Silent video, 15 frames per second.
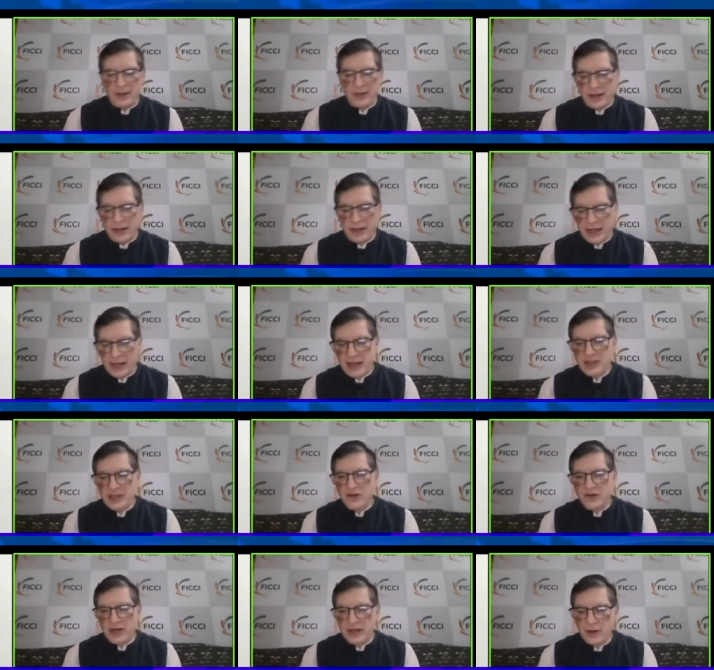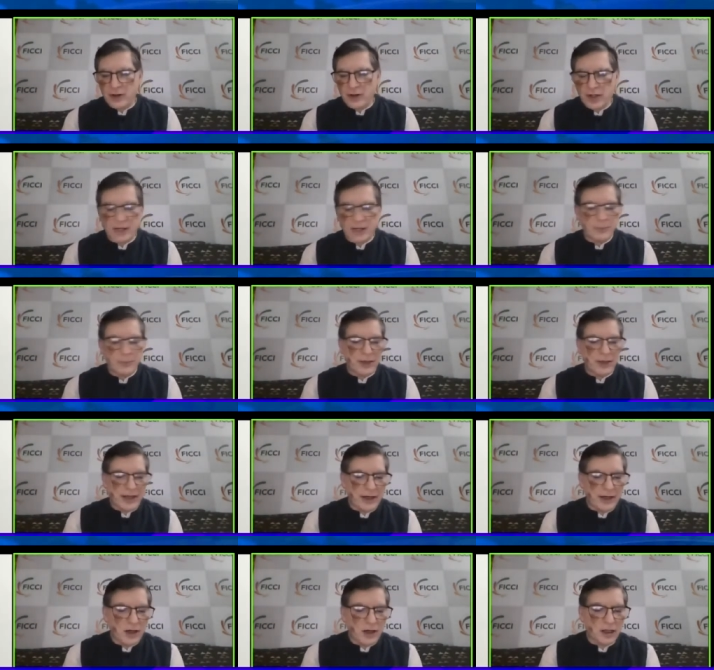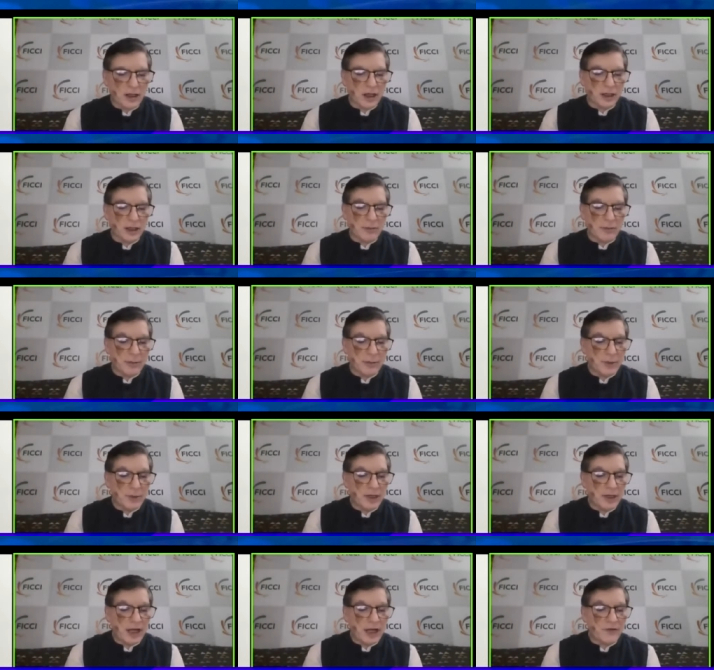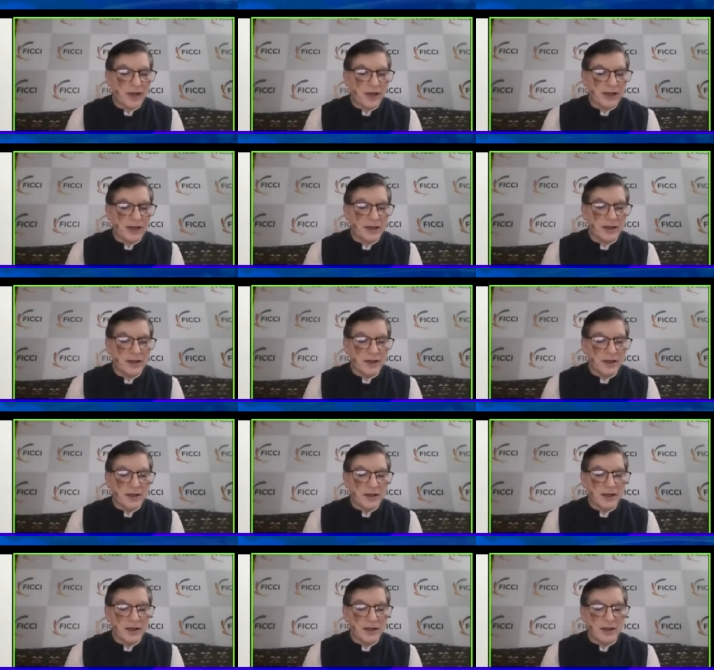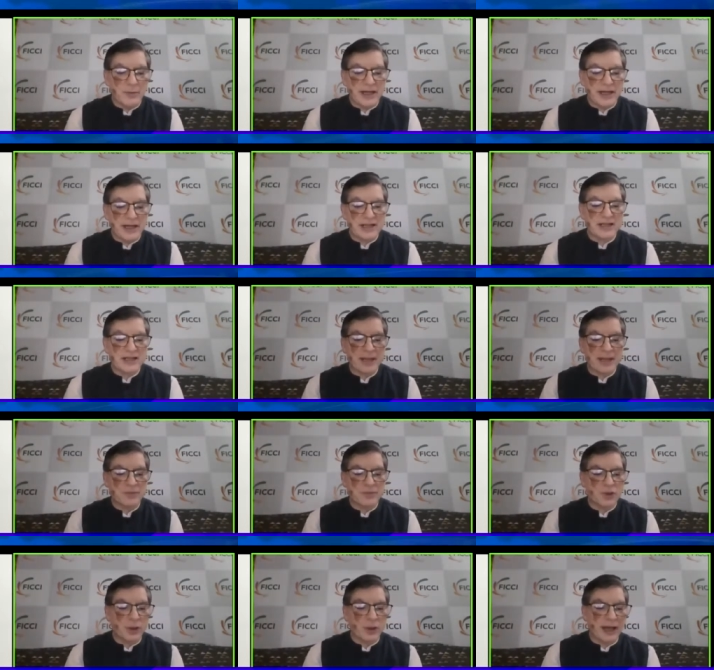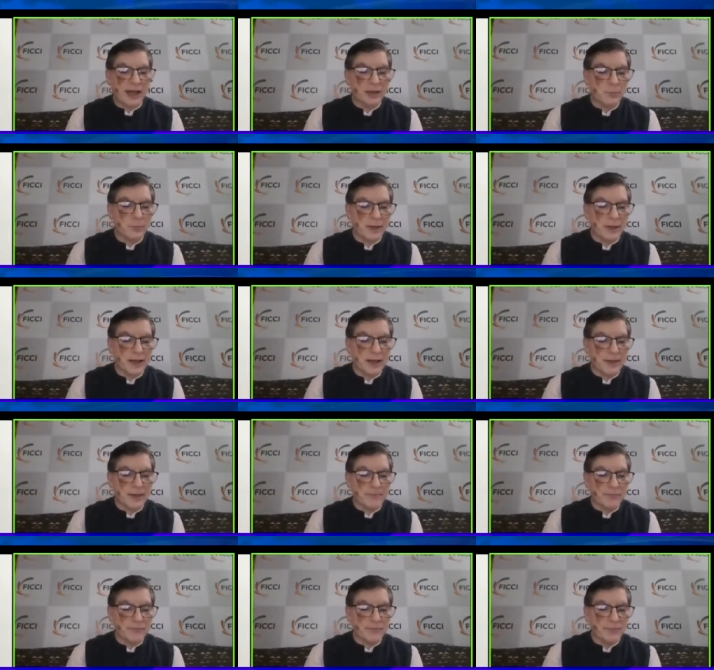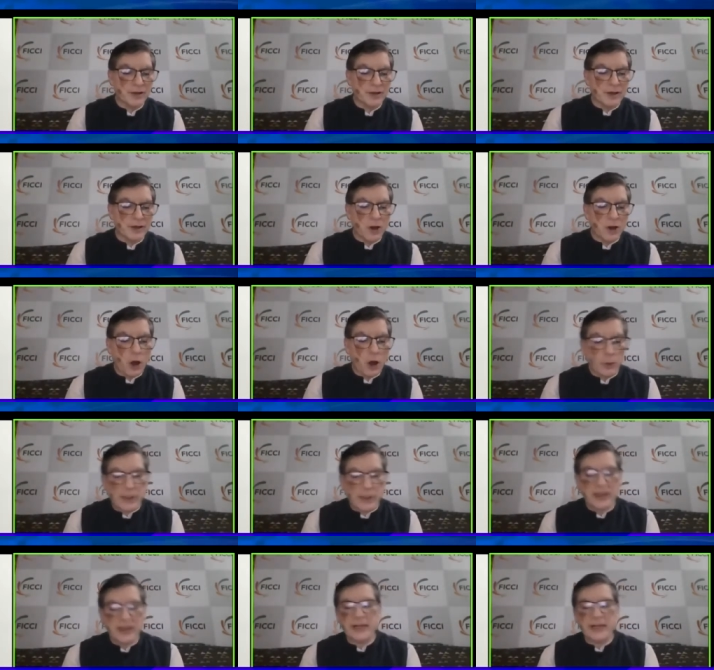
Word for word: industry, your company, other people have taken uh, many steps to help in augmenting